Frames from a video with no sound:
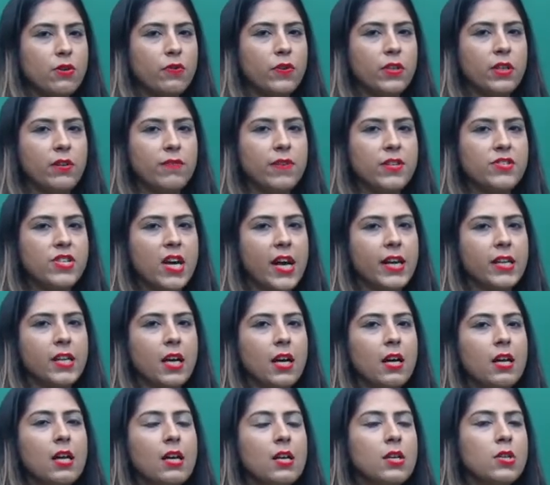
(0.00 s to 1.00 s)
over the
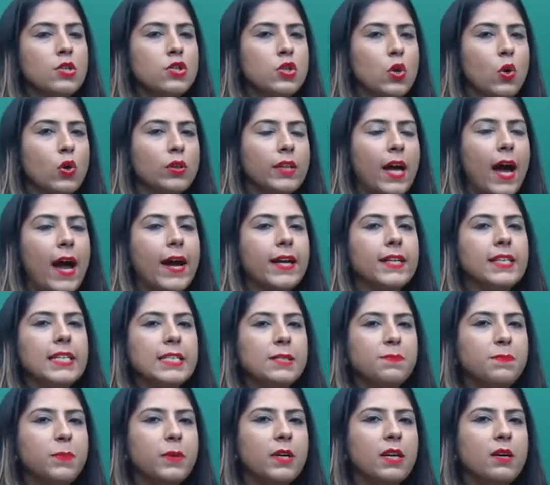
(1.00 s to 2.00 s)
vagina so that the
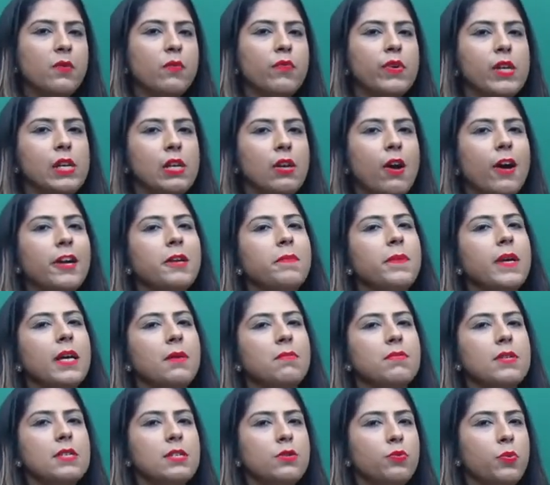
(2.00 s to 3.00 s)
sperm will not be
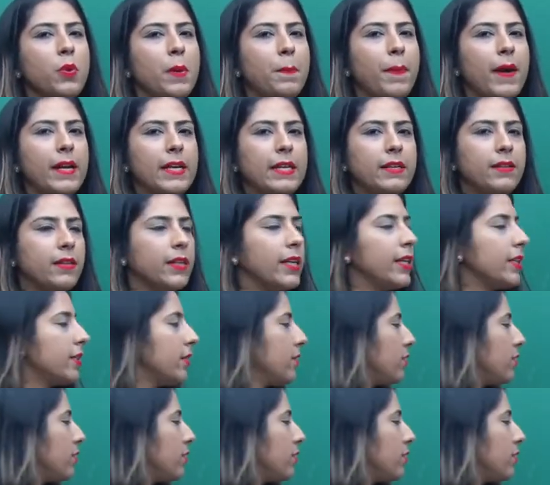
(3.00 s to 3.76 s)
able to penetrate